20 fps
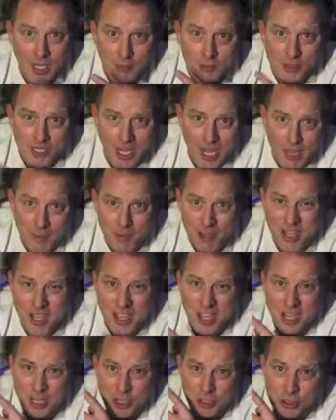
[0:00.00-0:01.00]
Up top,
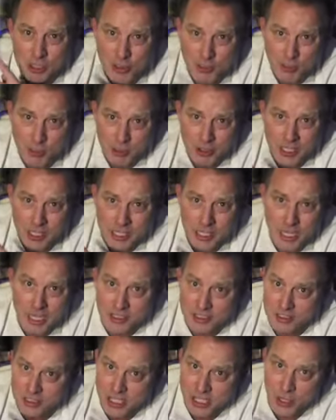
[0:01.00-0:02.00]
you're typically
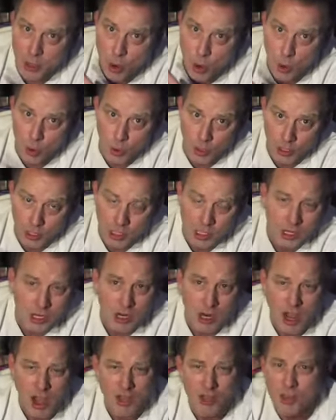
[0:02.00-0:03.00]
not seeing a horn.
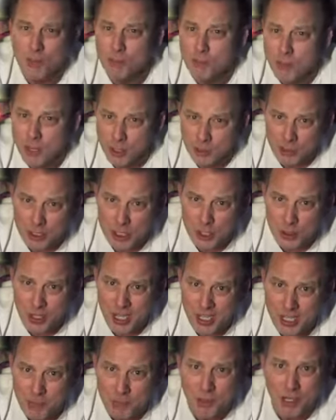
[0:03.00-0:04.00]
On the big ones you
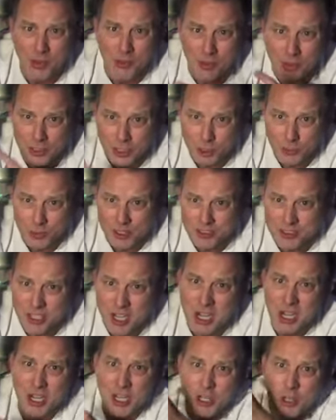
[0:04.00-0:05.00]
get them, but on the little ones,
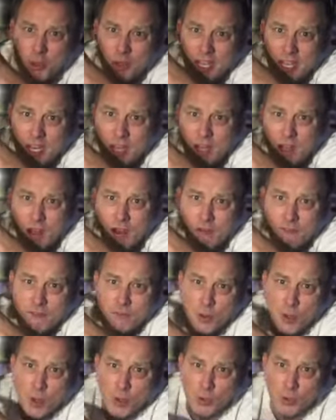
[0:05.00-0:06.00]
you get
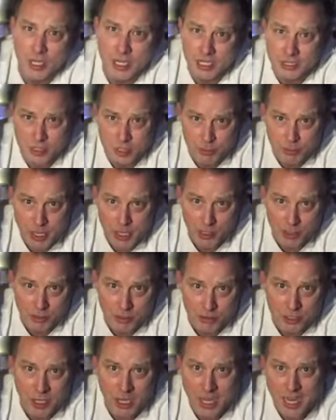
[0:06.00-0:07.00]
full range
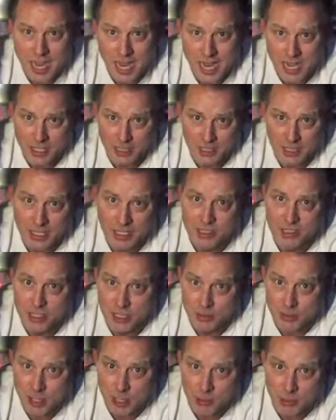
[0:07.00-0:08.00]
speakers handling
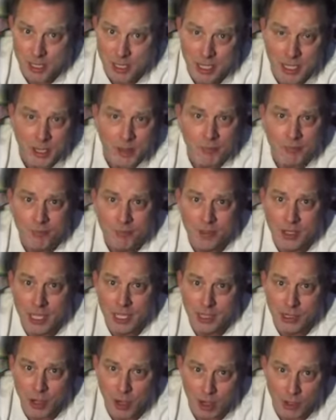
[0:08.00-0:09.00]
some of your mid
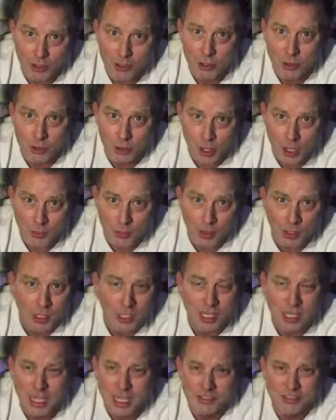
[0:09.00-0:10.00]
and all your treble.
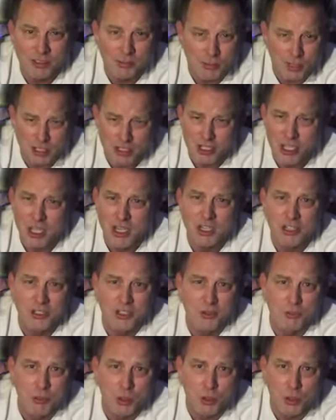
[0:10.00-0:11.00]
It's a much
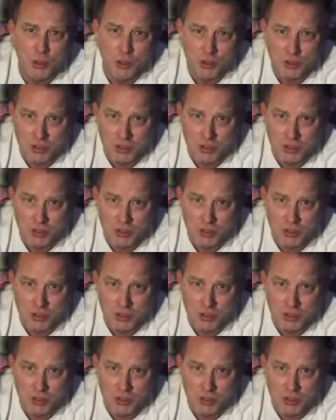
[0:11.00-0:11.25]
smoother